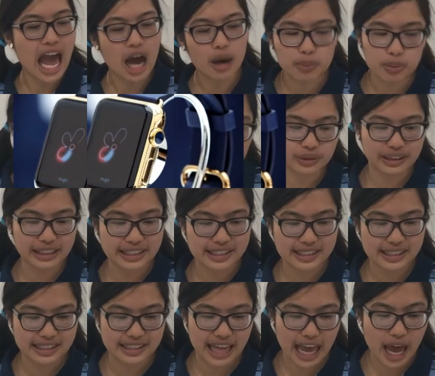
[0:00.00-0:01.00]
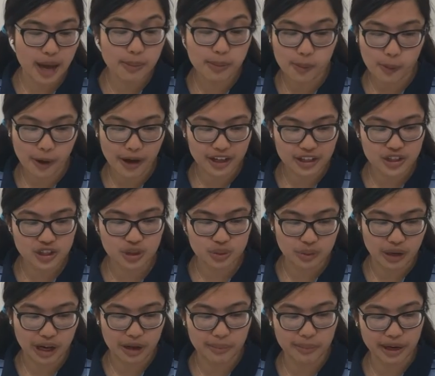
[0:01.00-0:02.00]
Apple releases the Apple Watch,
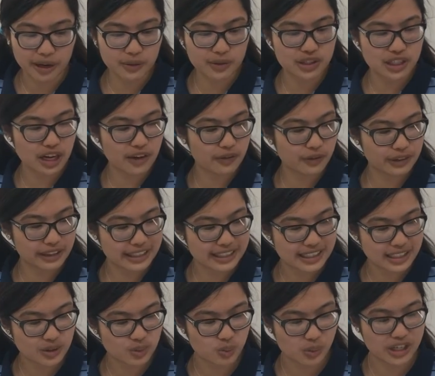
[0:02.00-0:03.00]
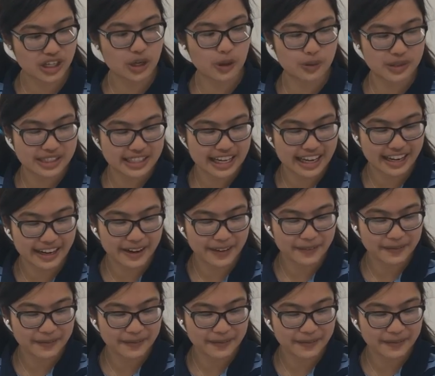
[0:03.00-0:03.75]
while Microsoft releases Windows 10.